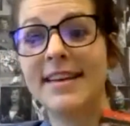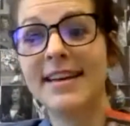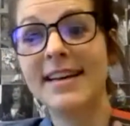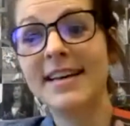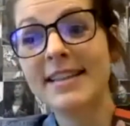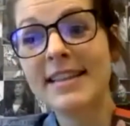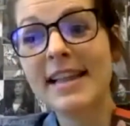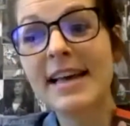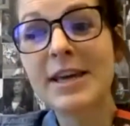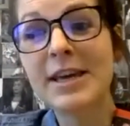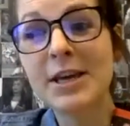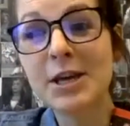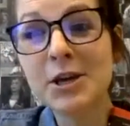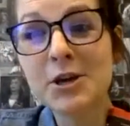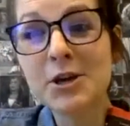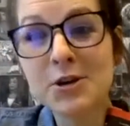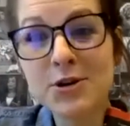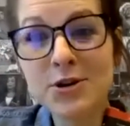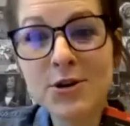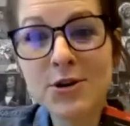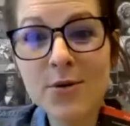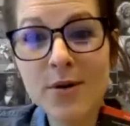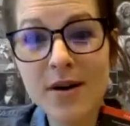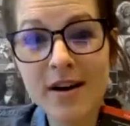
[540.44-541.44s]
like
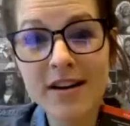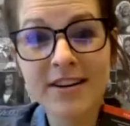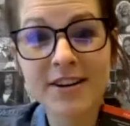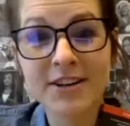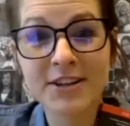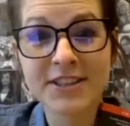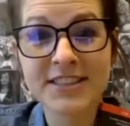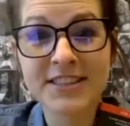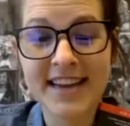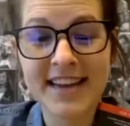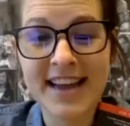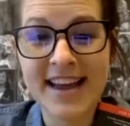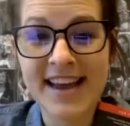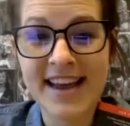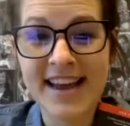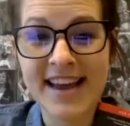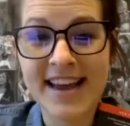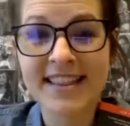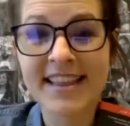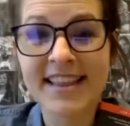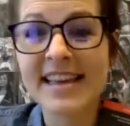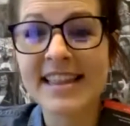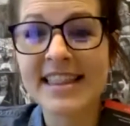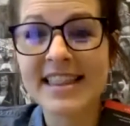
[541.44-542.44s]
you
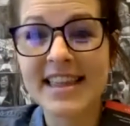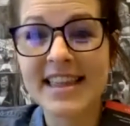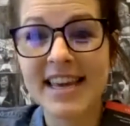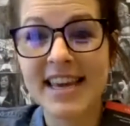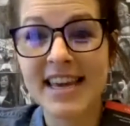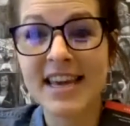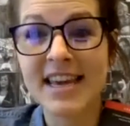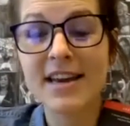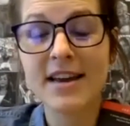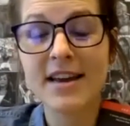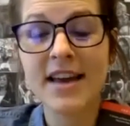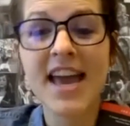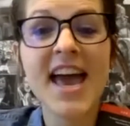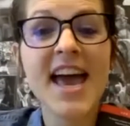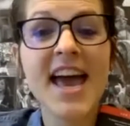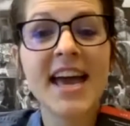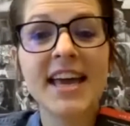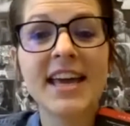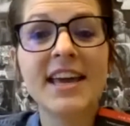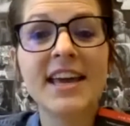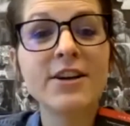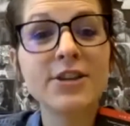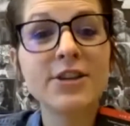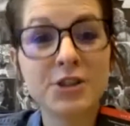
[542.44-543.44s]
understand, like he,
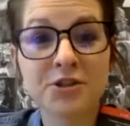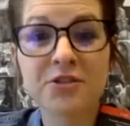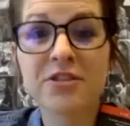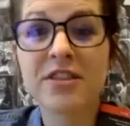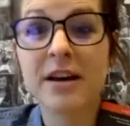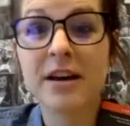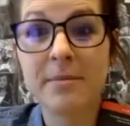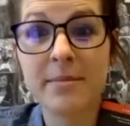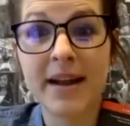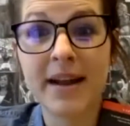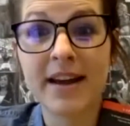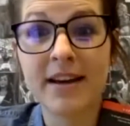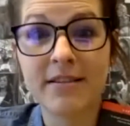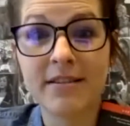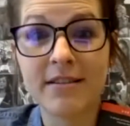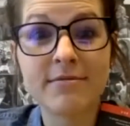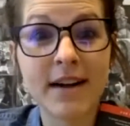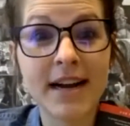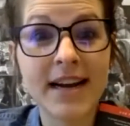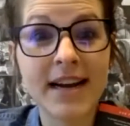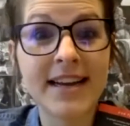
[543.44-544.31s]
here's your thumbnail right